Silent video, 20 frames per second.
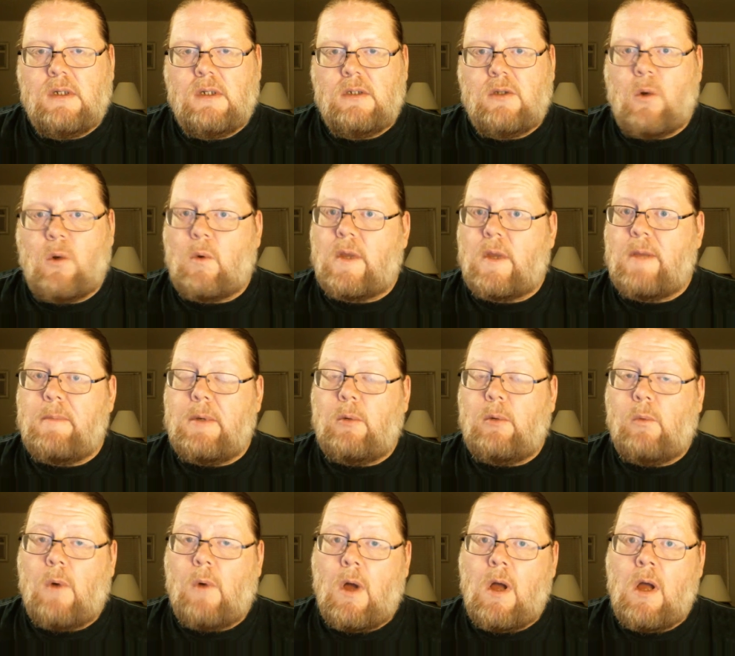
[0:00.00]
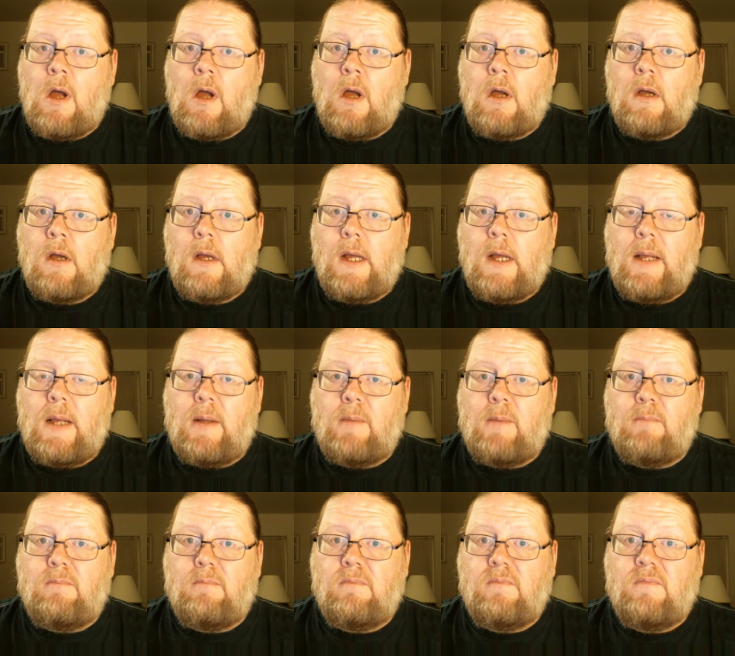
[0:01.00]
don't get me wrong,
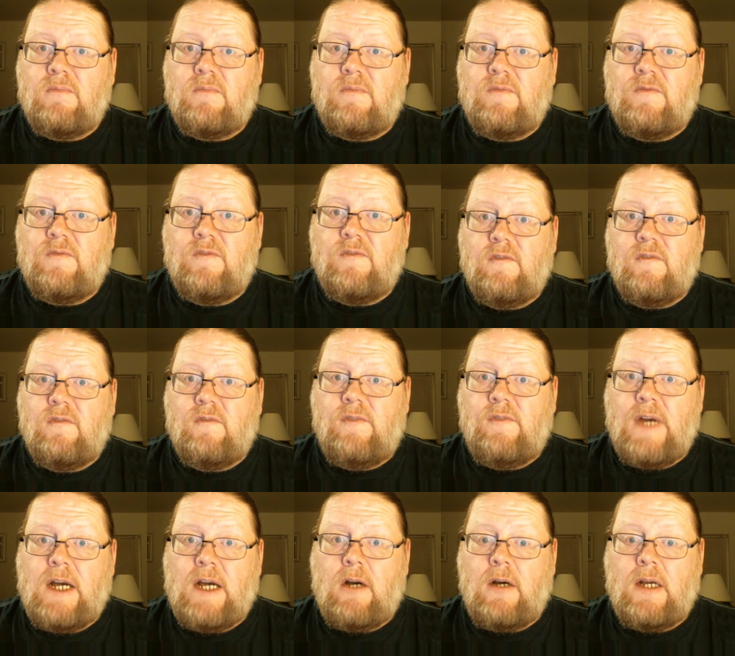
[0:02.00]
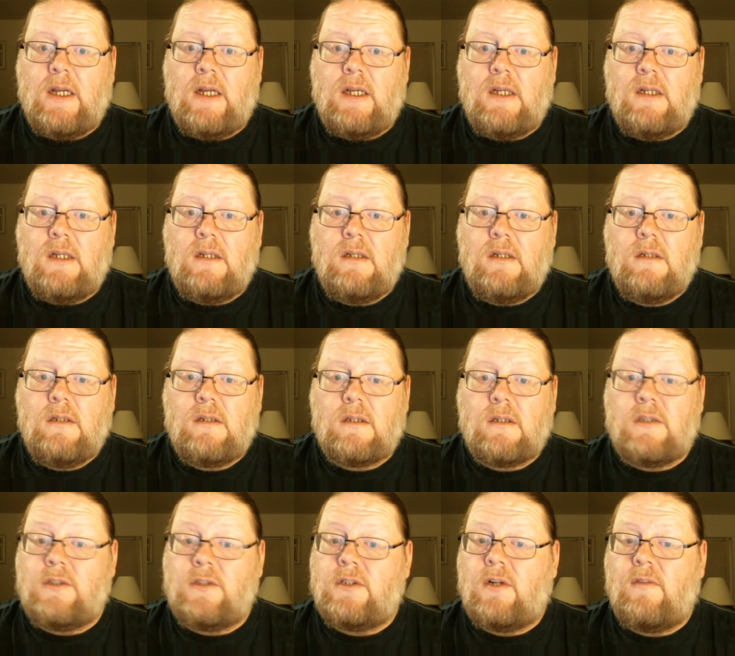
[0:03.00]
I'm very
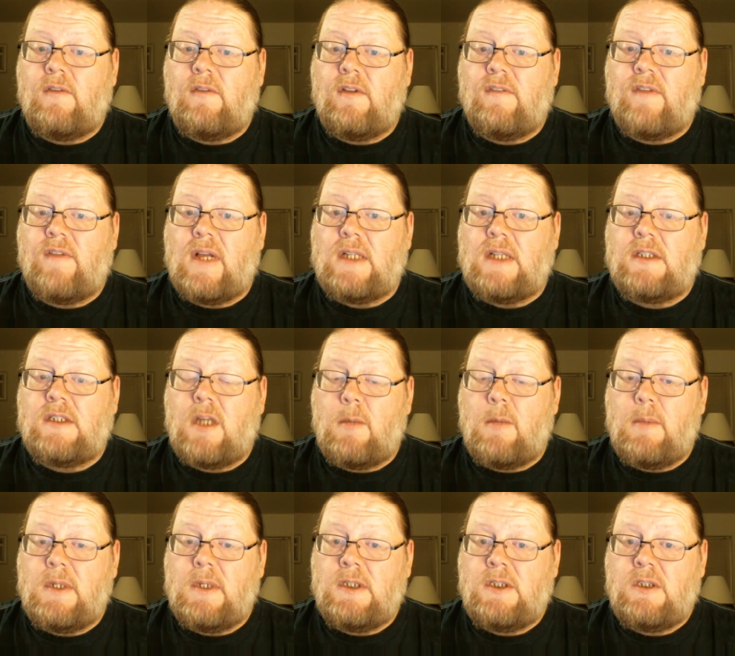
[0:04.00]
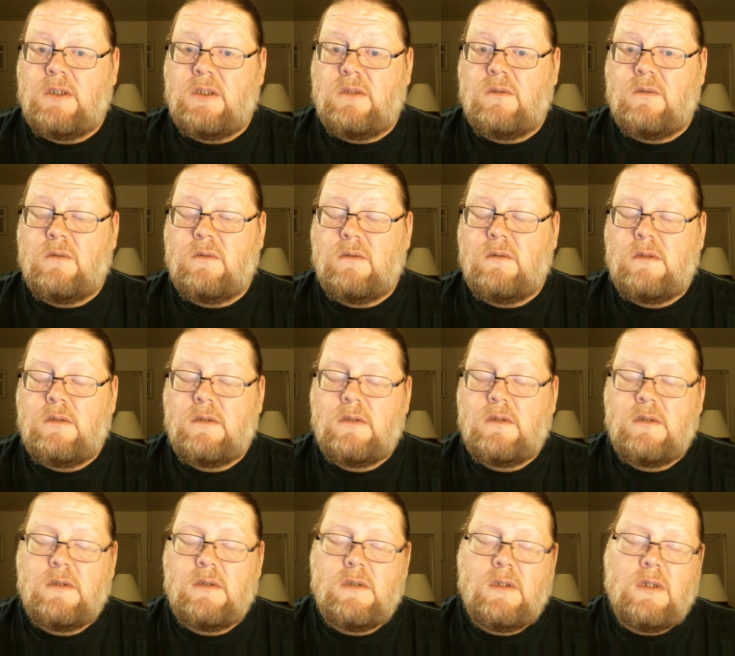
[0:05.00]
conservative on some issues,
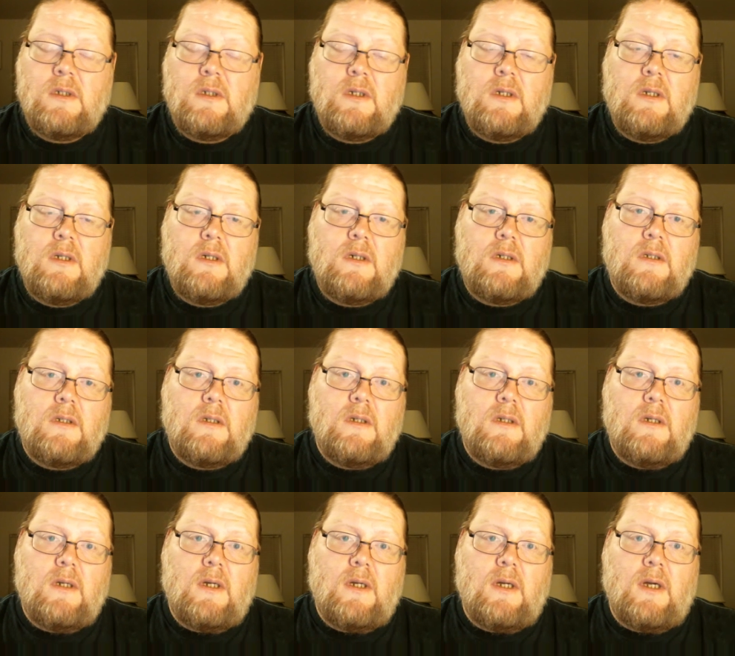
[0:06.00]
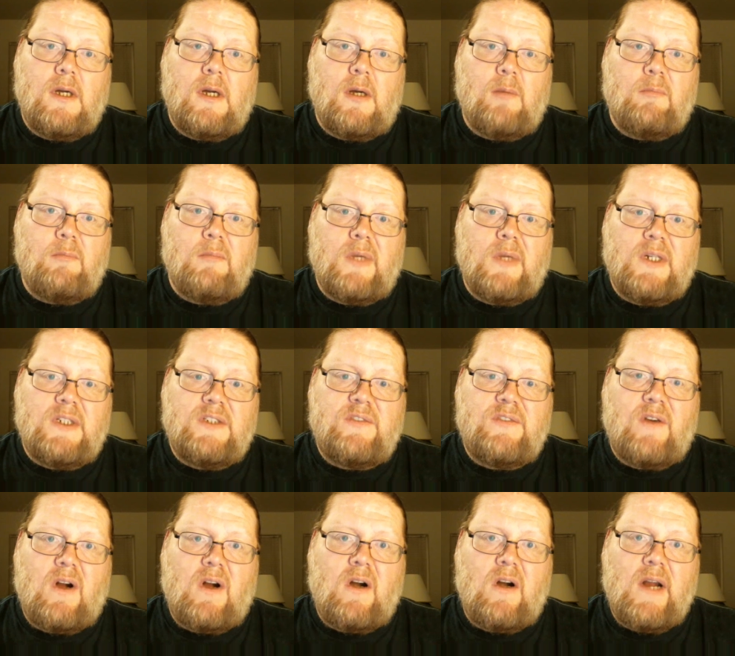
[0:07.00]
but as
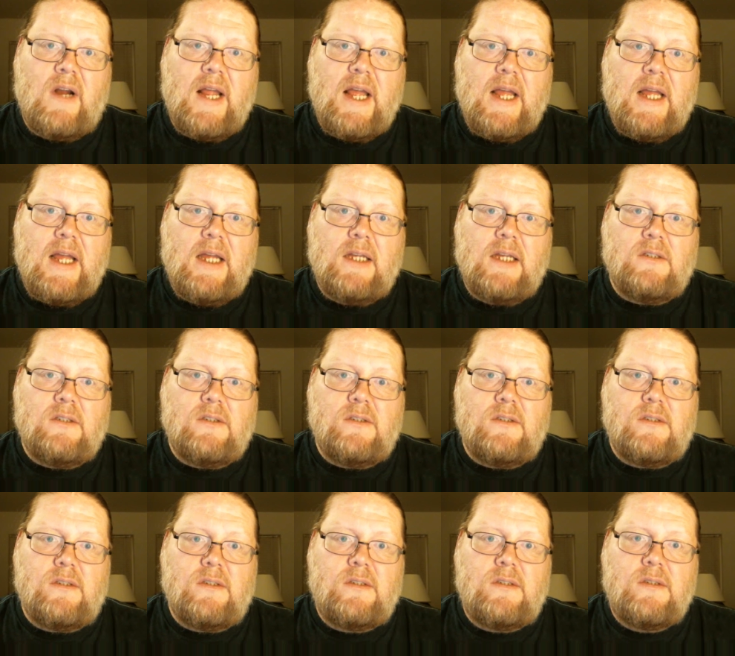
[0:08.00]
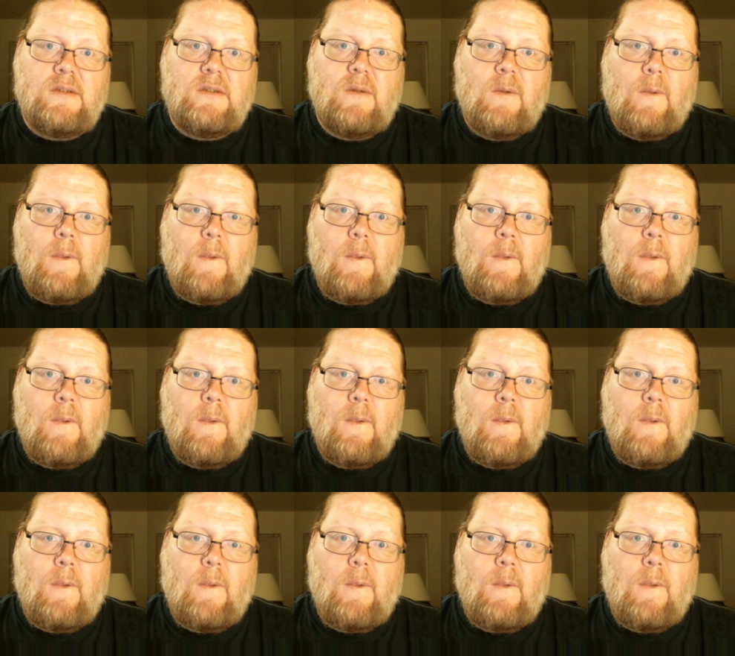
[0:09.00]
far as